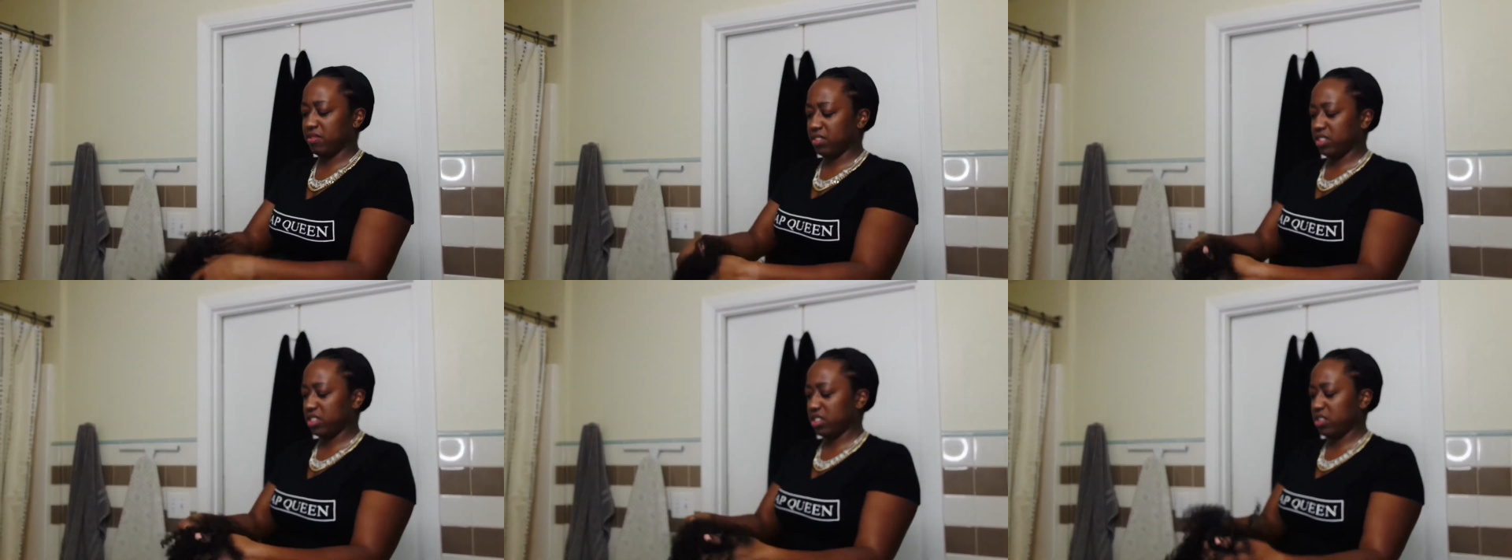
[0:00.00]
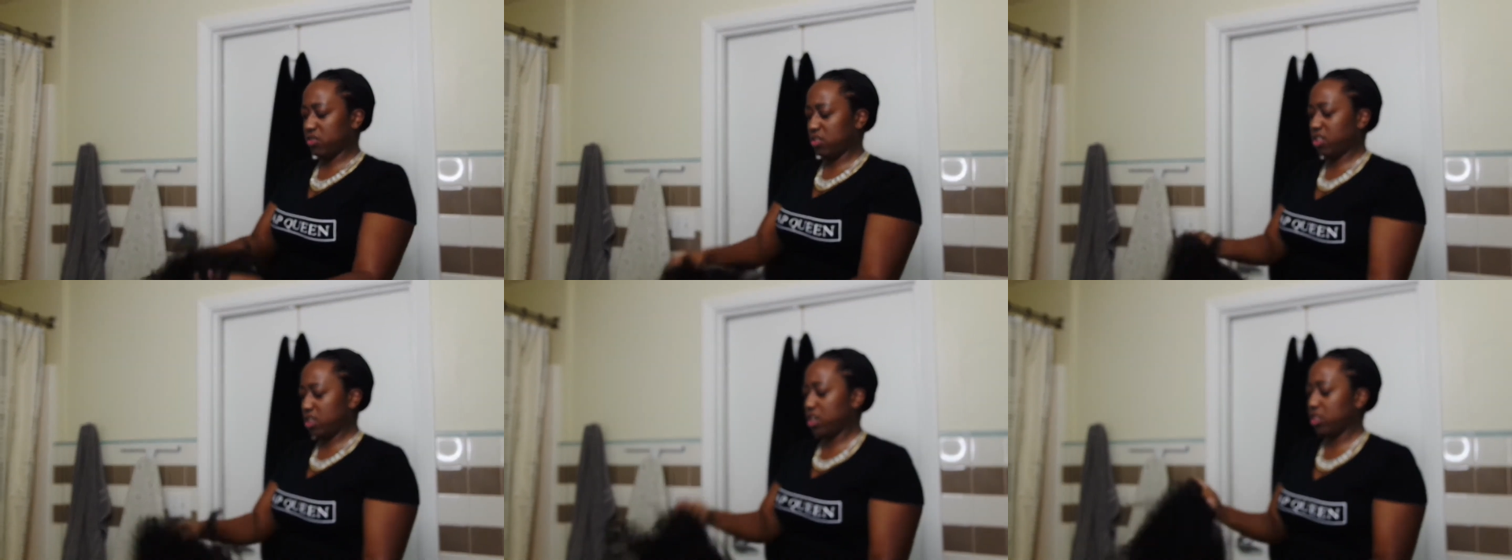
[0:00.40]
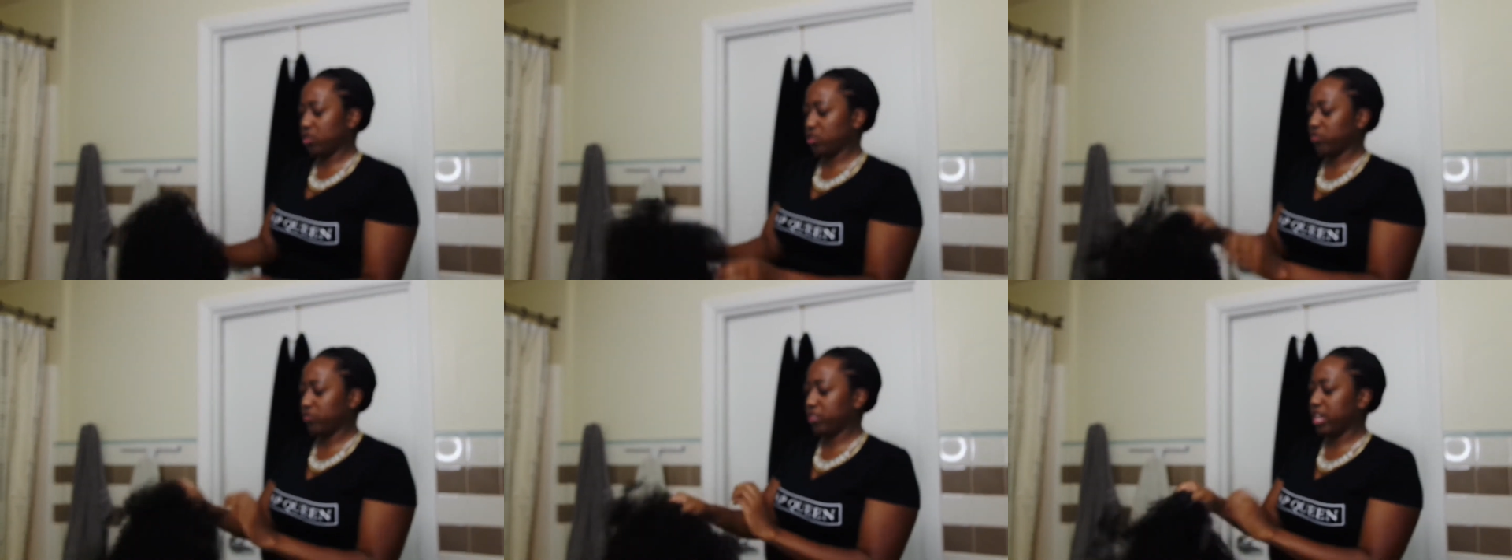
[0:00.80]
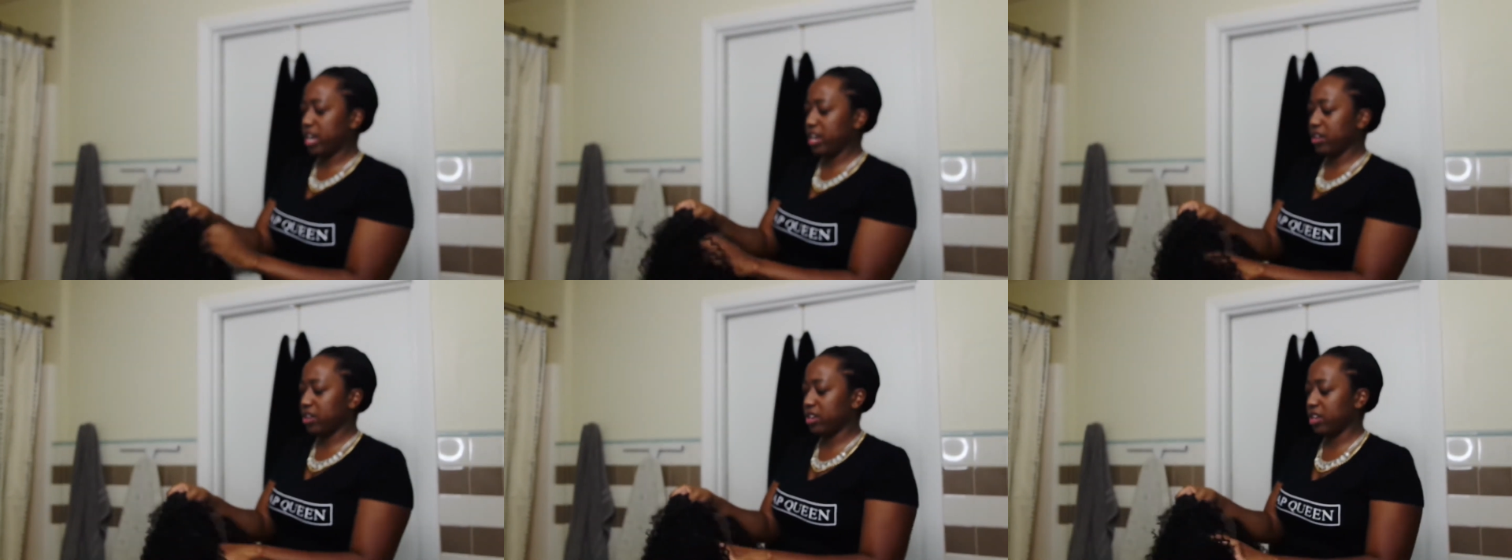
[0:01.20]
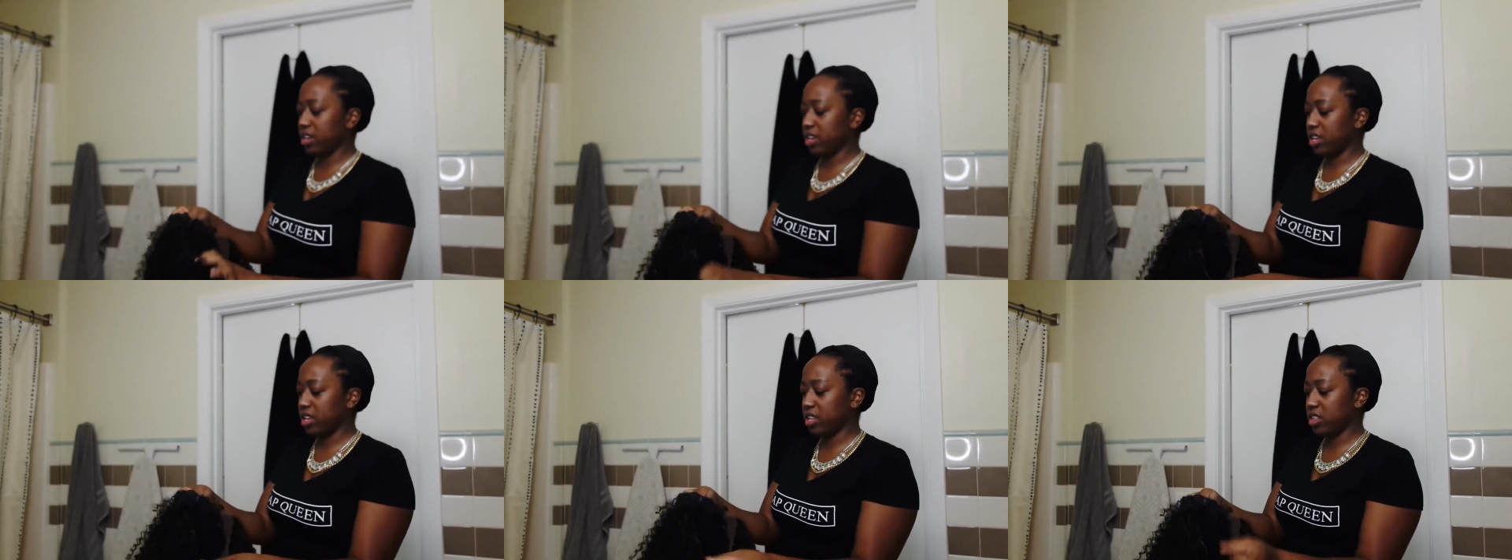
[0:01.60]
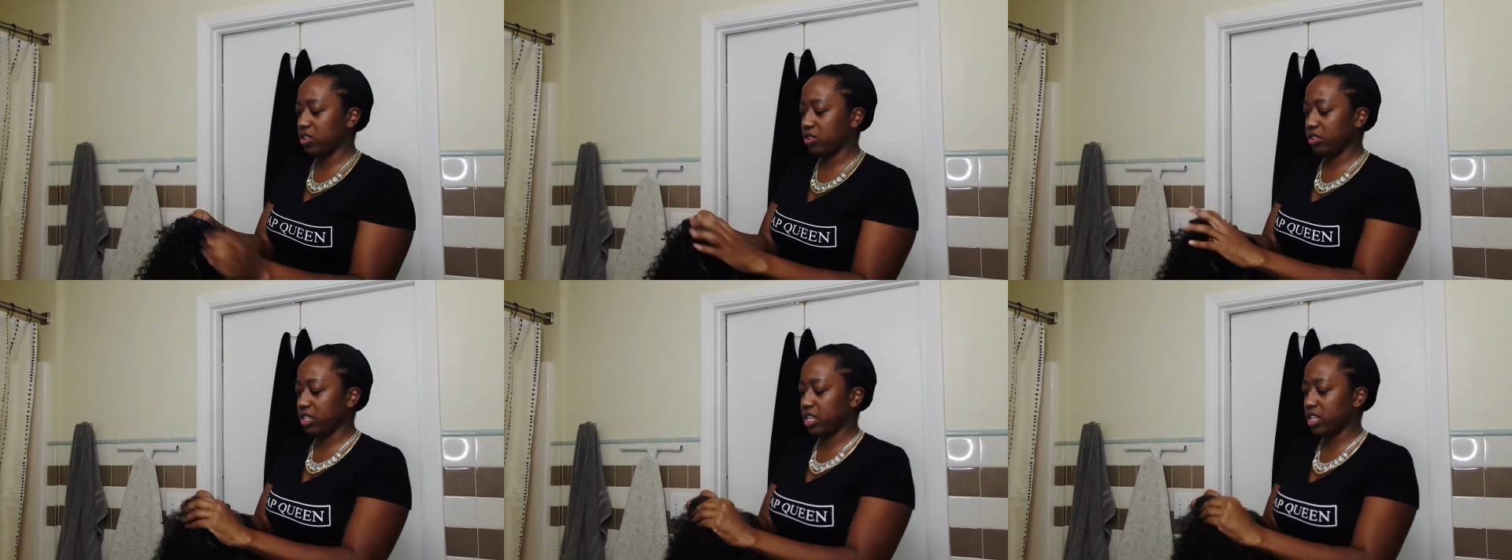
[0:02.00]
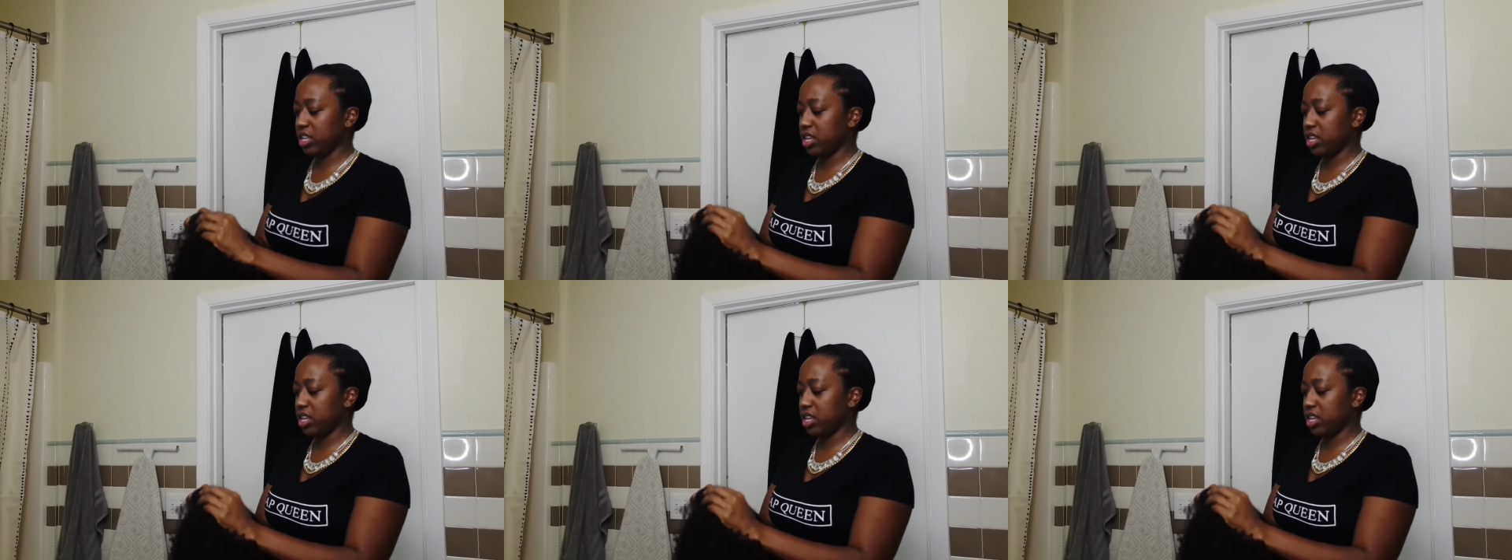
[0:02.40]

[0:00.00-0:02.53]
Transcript: so all those fly, those